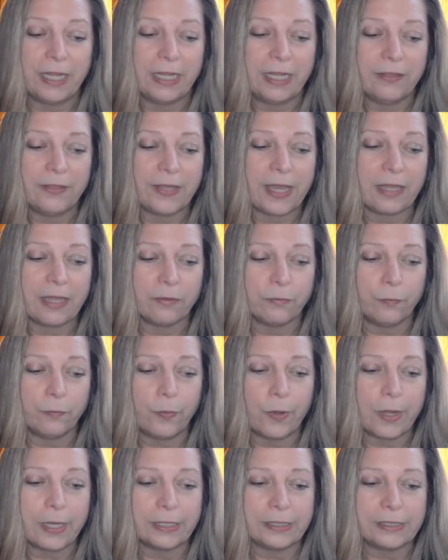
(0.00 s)
that
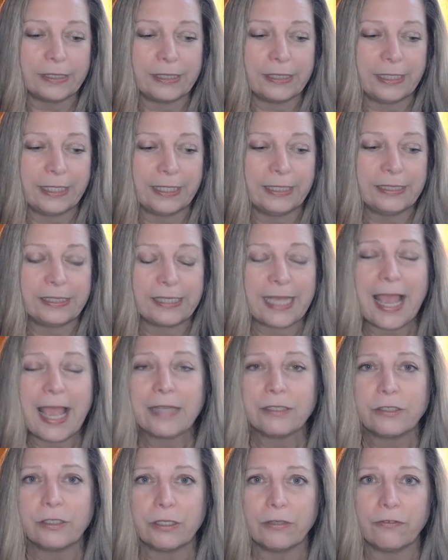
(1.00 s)
was
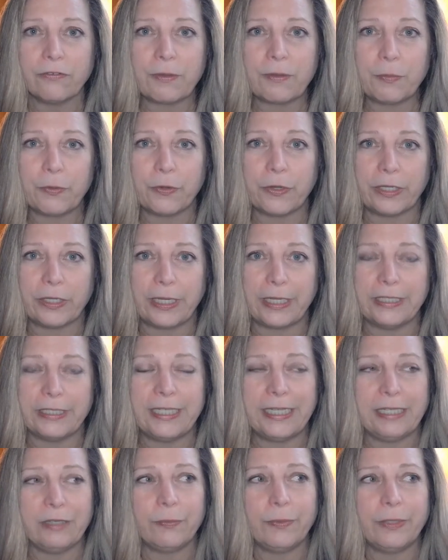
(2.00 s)
exact on February
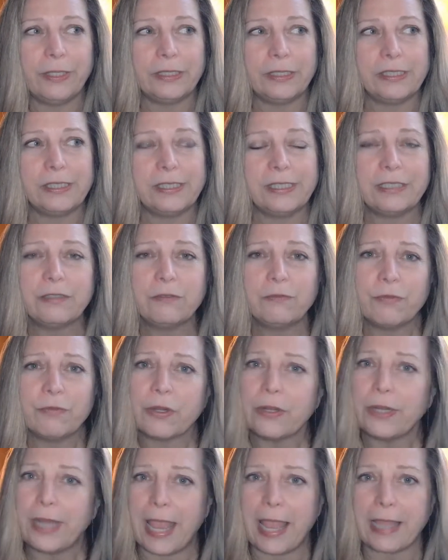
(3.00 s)
19th, but it's still
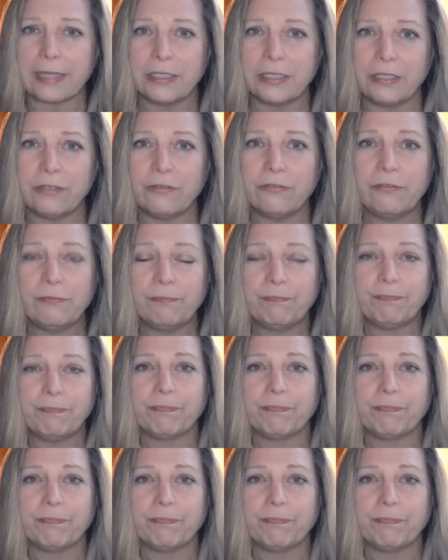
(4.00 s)
very active.